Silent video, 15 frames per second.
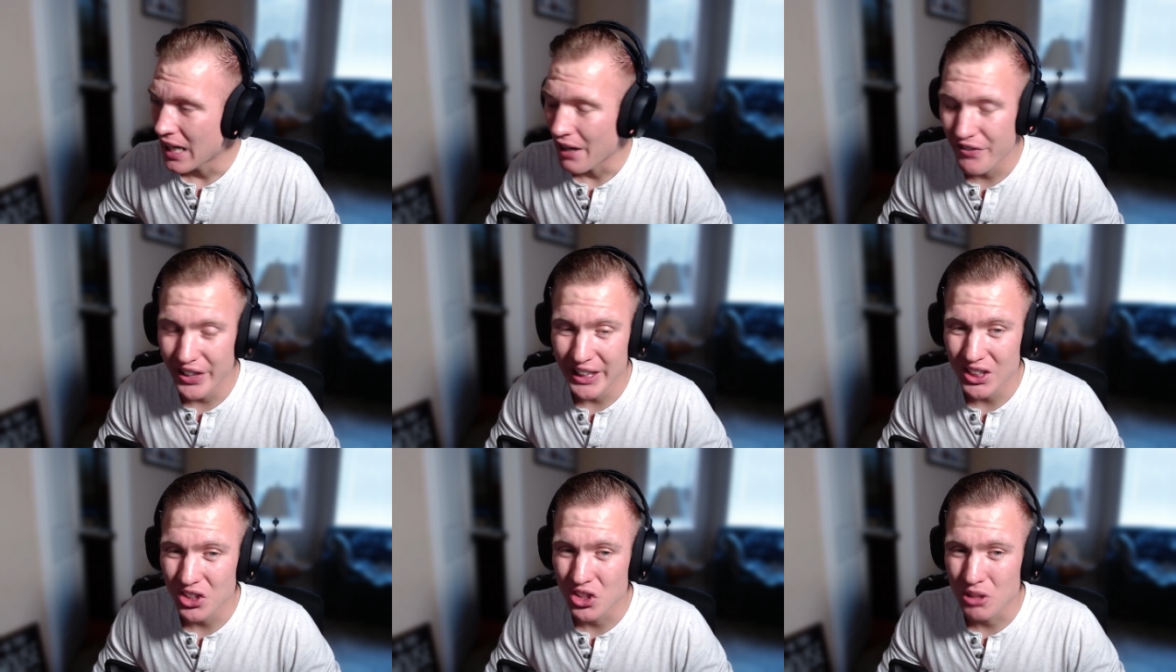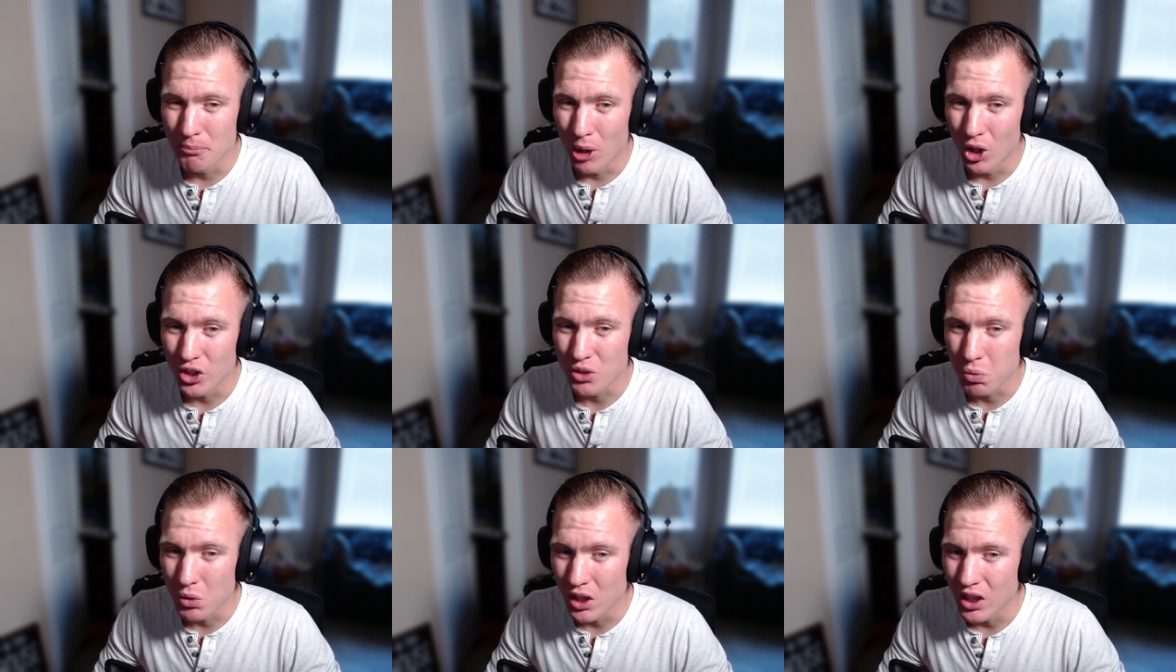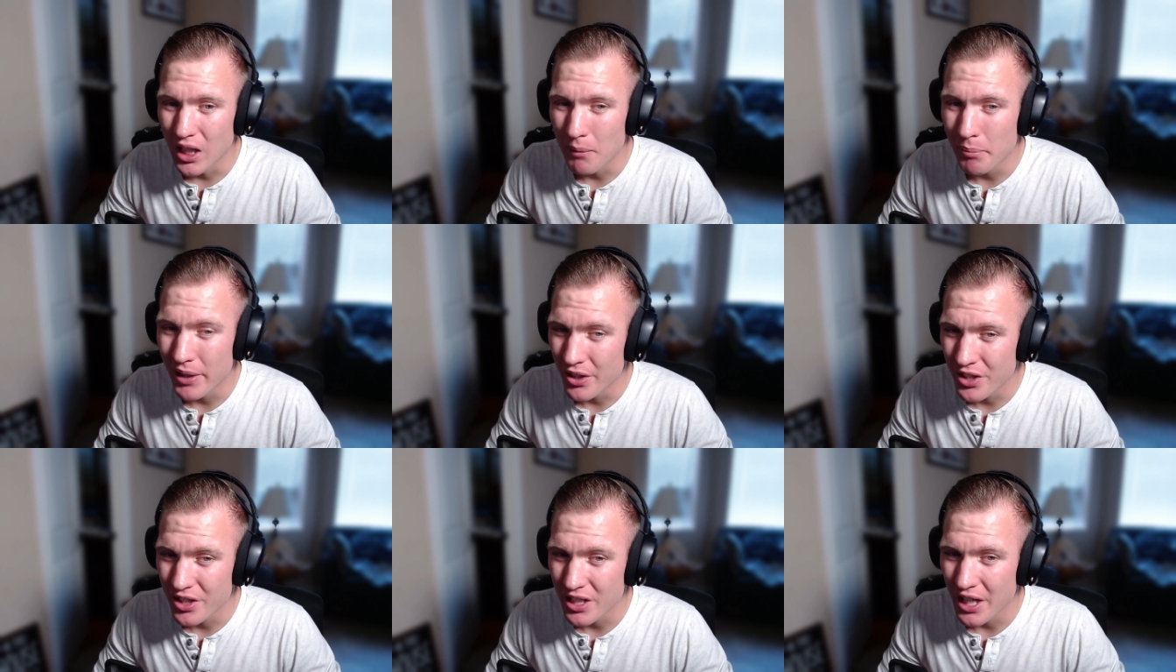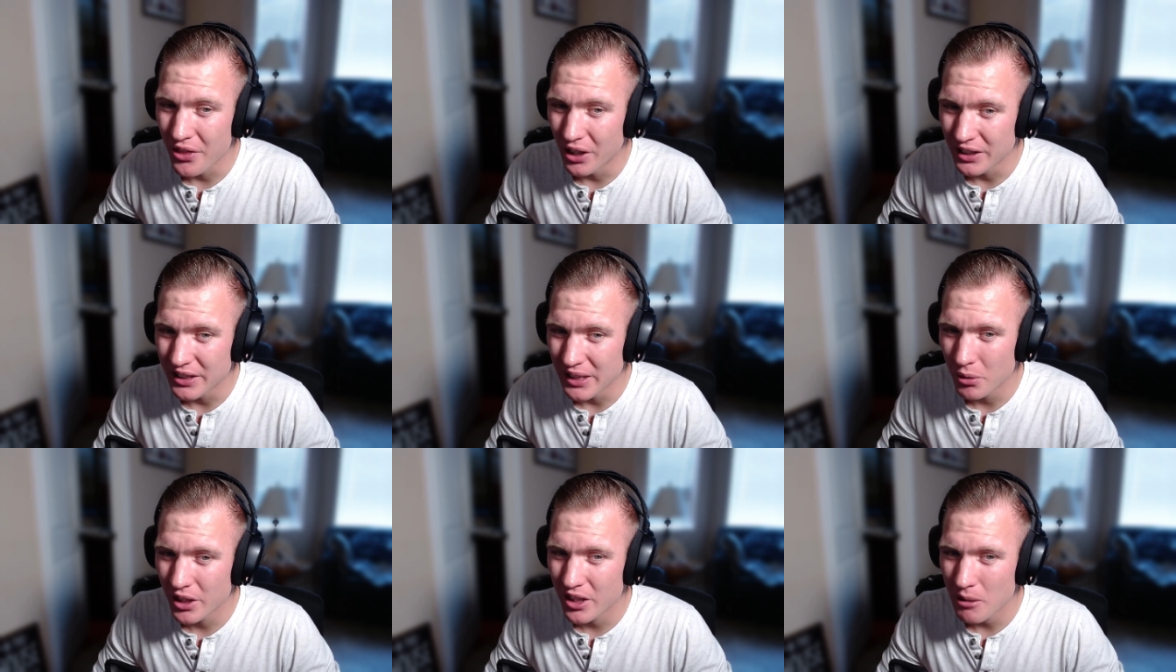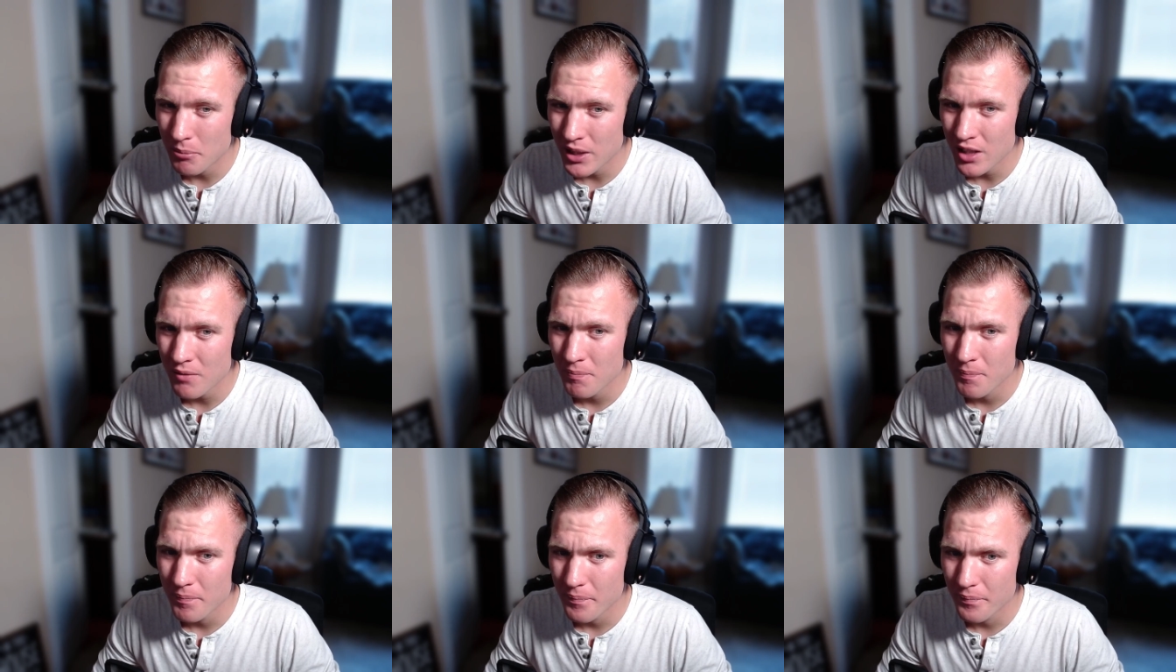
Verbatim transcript: I feel like the smalls were a lot better than I thought they were going to be.